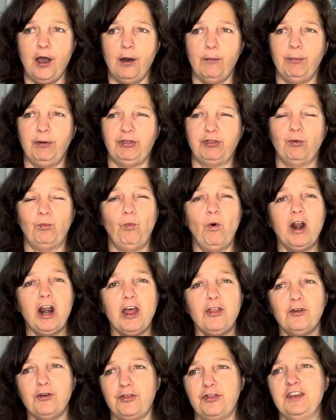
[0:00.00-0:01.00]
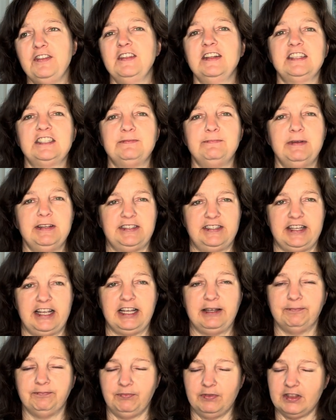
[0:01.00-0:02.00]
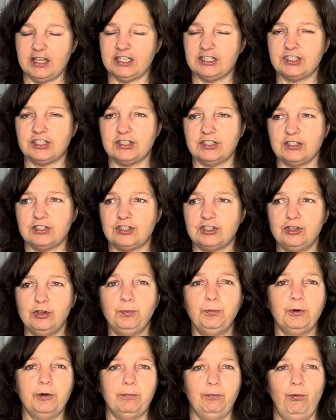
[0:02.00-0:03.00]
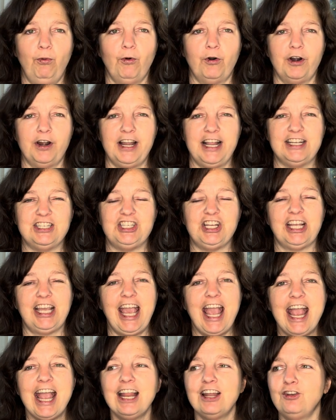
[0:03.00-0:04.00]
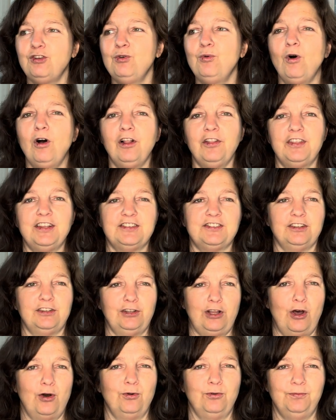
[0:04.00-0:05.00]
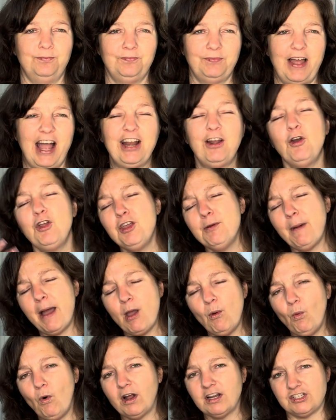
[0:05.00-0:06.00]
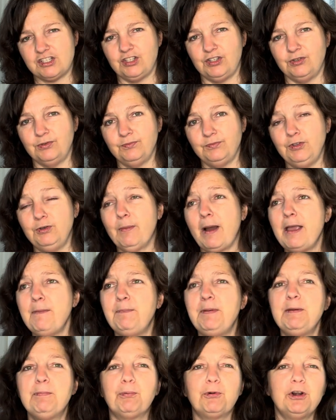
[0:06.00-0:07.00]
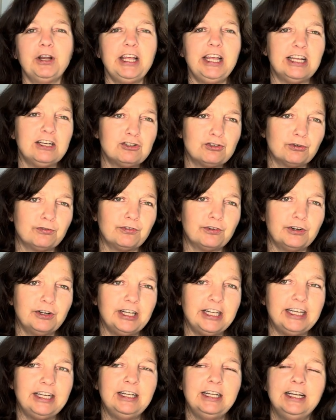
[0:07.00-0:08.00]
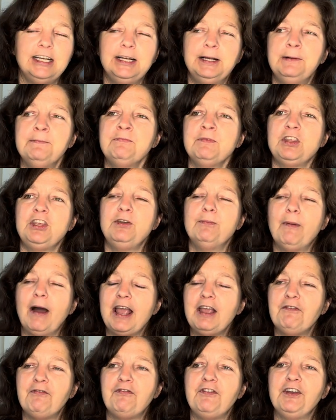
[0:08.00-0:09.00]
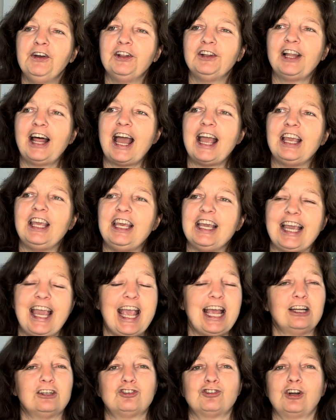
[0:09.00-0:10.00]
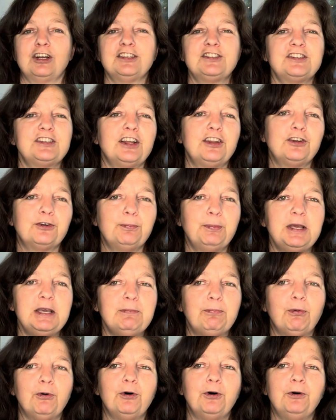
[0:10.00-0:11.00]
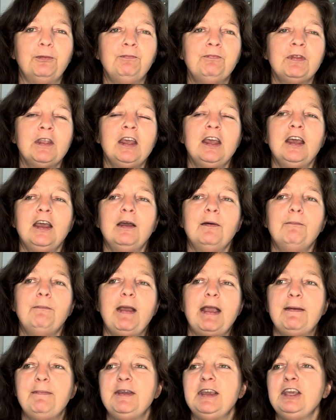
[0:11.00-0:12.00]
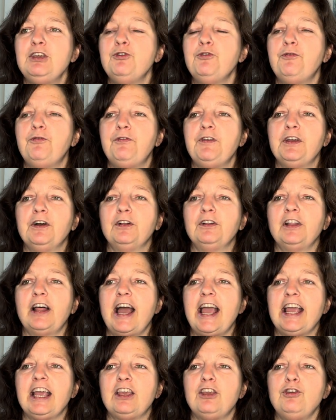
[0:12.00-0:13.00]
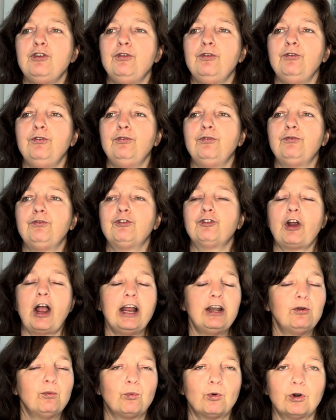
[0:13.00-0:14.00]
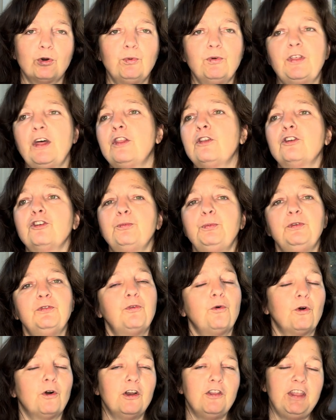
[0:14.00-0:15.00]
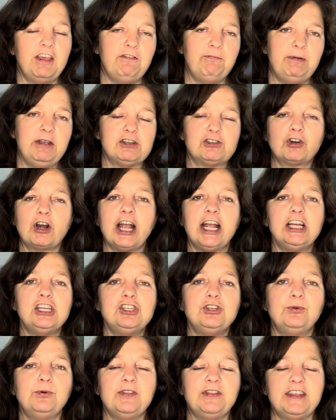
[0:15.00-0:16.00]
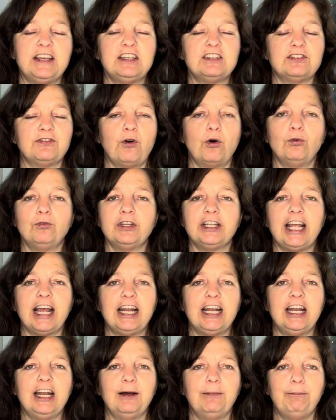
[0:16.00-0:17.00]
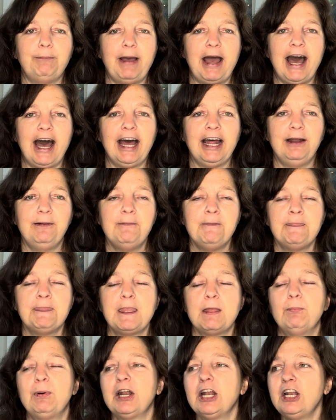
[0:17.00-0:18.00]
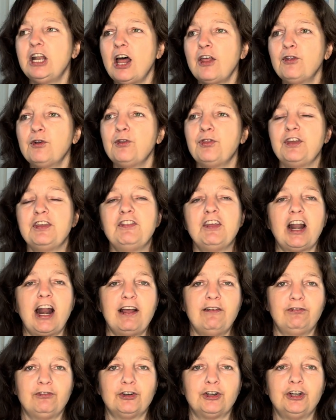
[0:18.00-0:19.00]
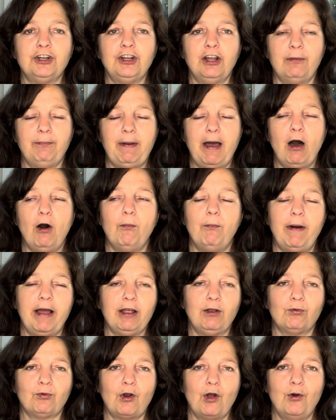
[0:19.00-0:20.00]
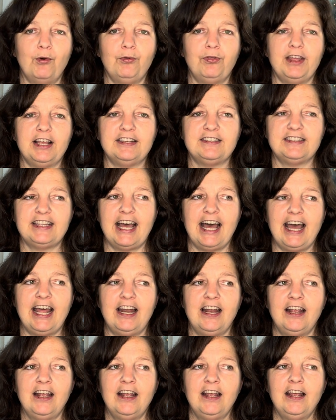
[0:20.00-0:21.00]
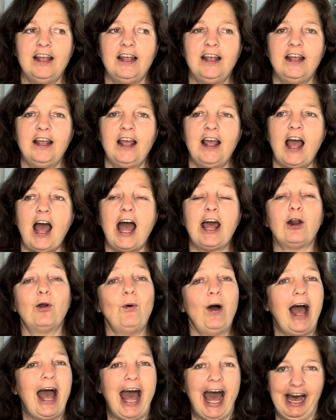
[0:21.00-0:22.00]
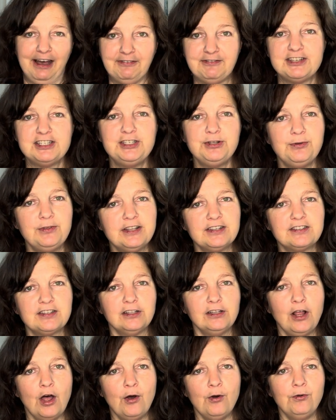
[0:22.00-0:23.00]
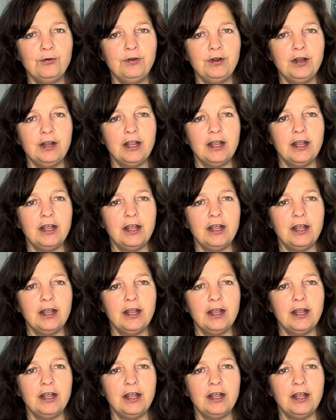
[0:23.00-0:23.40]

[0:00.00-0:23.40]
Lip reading: But the one other thing that's missing that's super important is you can't do all this alone. I know you might want to. You might be pretty introverted. You might feel like you can't trust other people. Maybe you feel like you've tried to work with others before and they've betrayed you and things have only ended up bad. But another thing that I've learned about my growth is that I don't have to do this alone.